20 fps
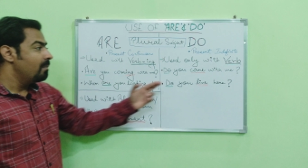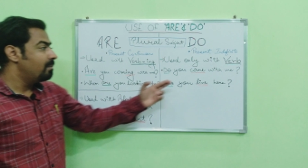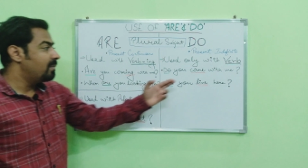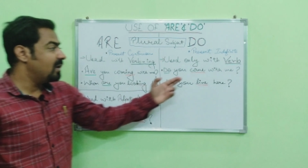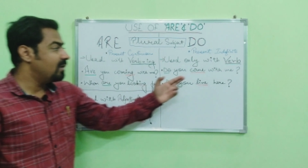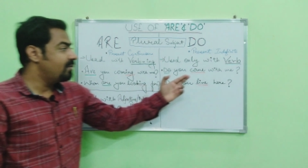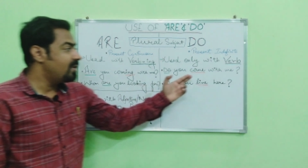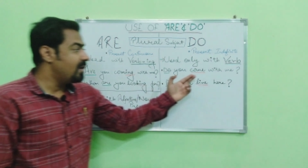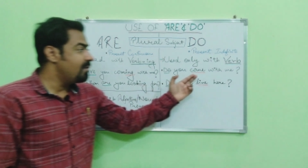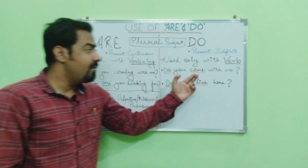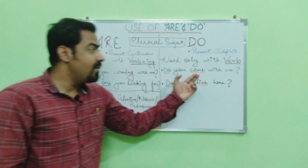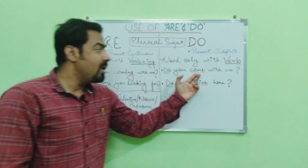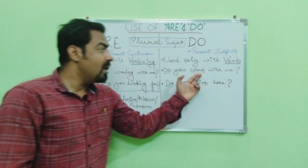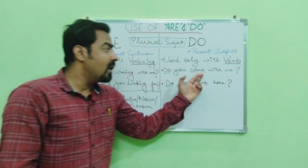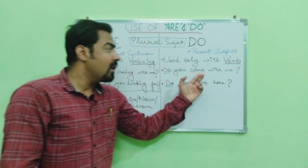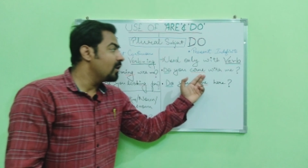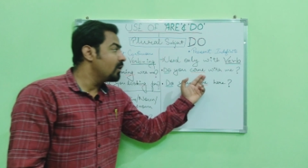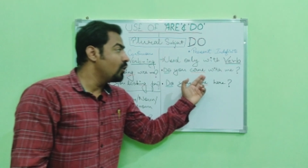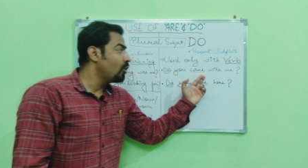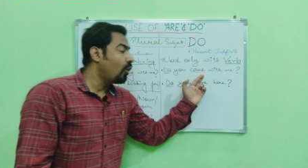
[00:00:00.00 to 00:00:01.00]
But when we
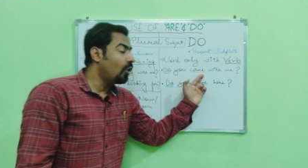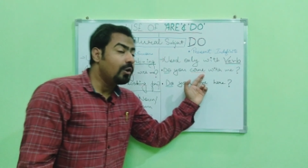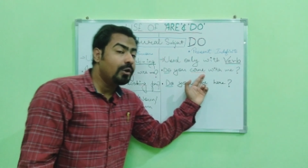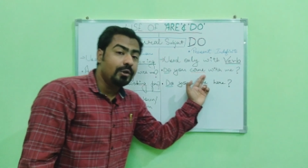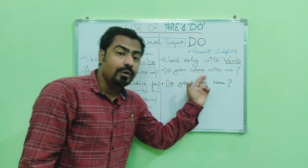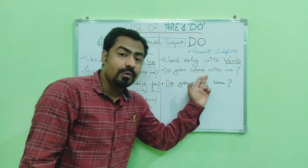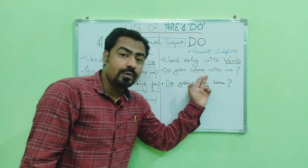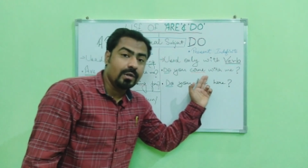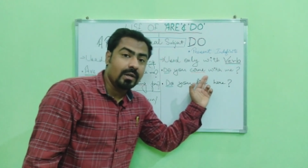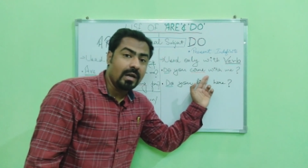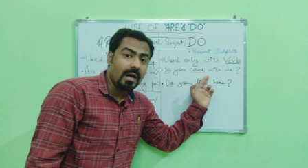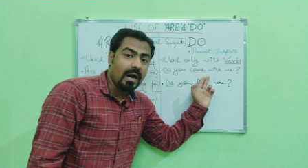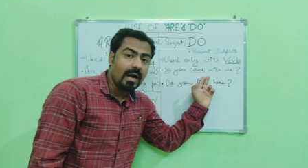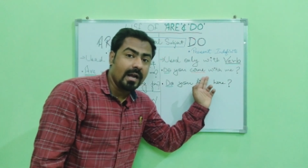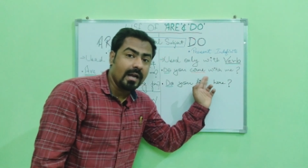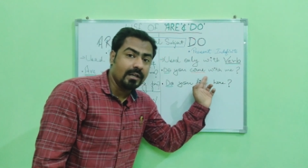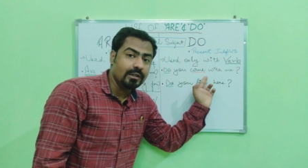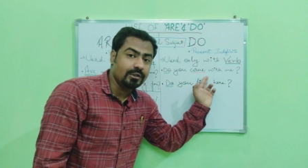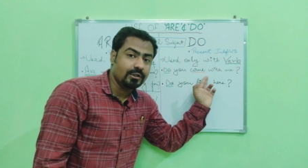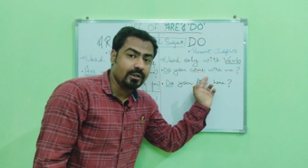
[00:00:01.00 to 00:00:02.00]
are not using
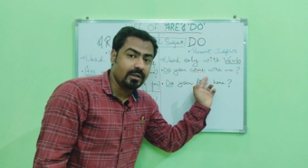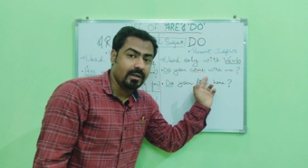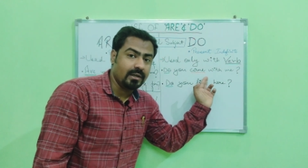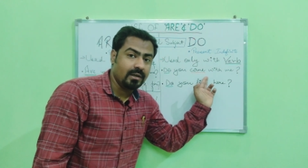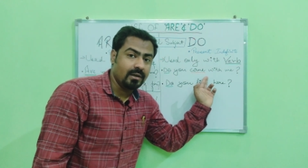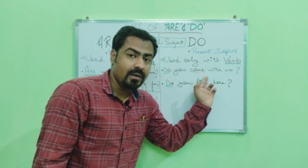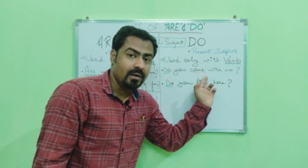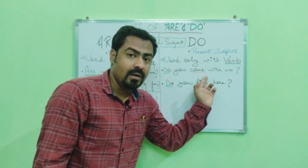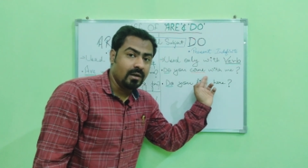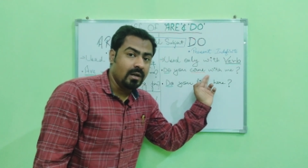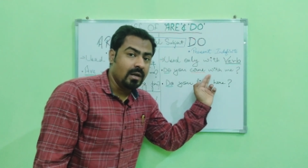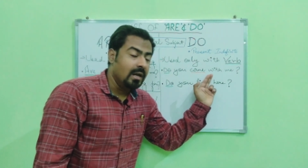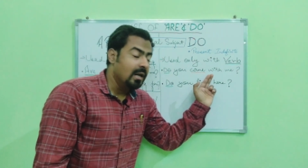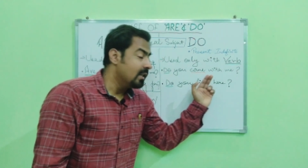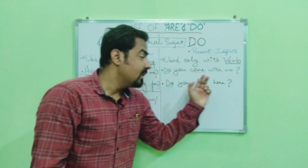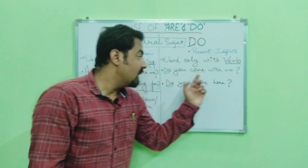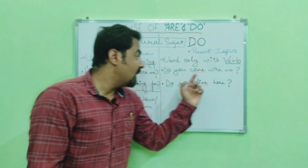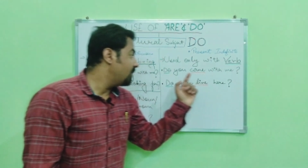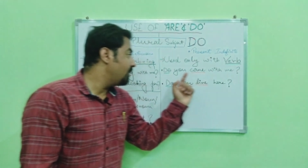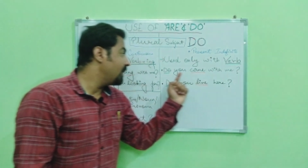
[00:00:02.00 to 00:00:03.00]
ing,
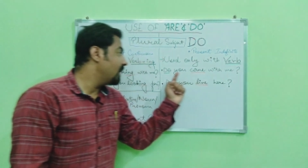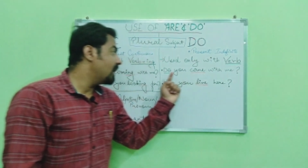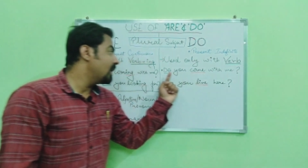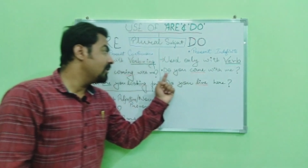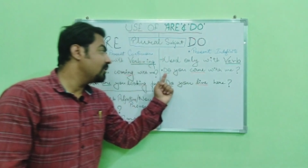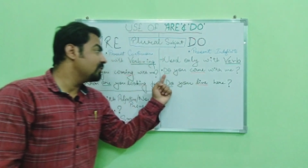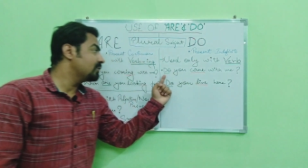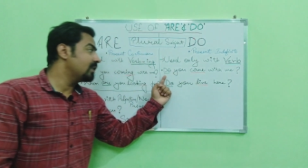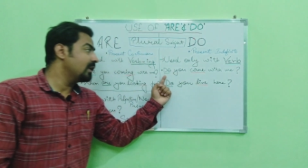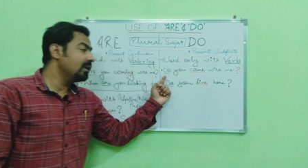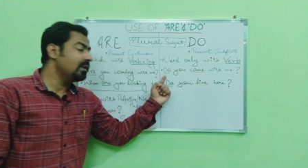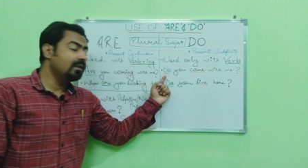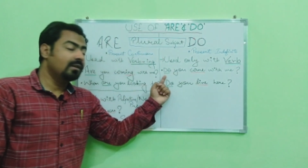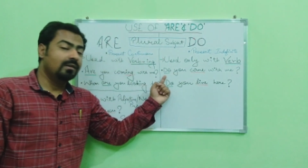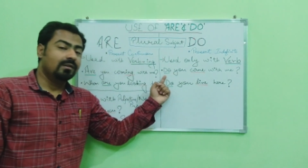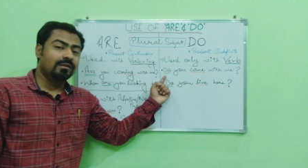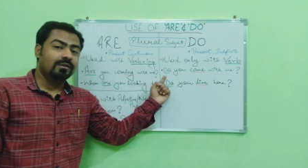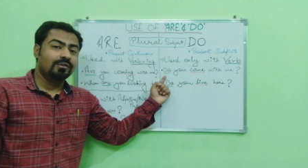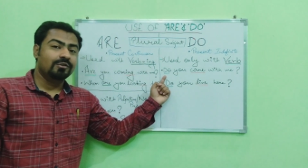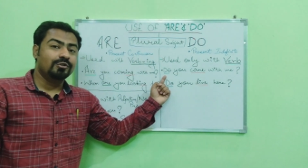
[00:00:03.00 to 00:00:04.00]
then we are
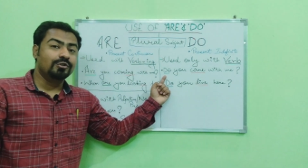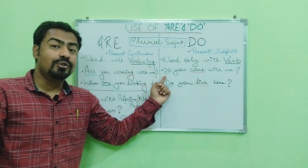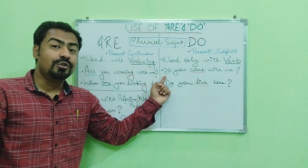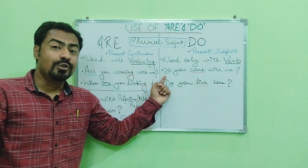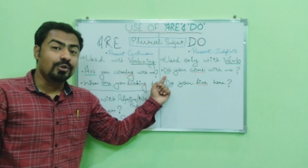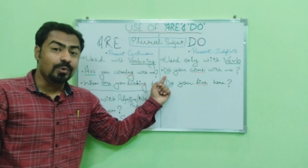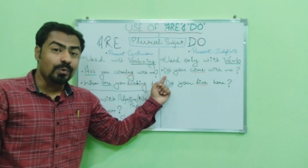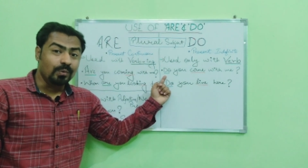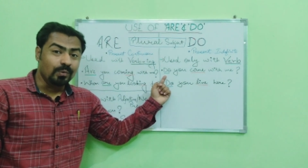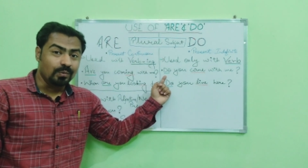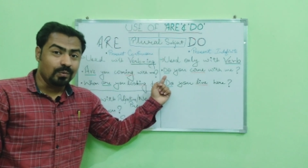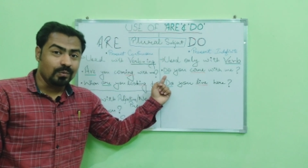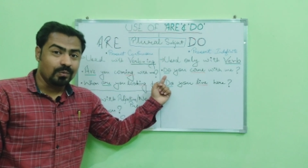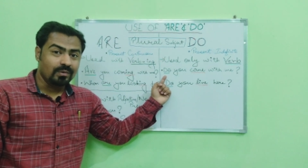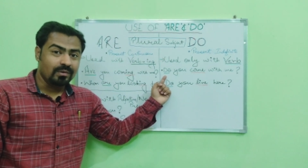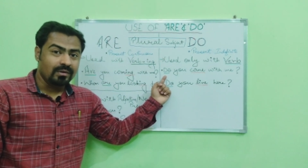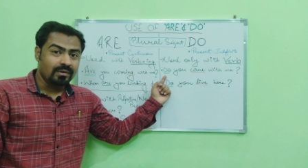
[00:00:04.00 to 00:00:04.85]
using do.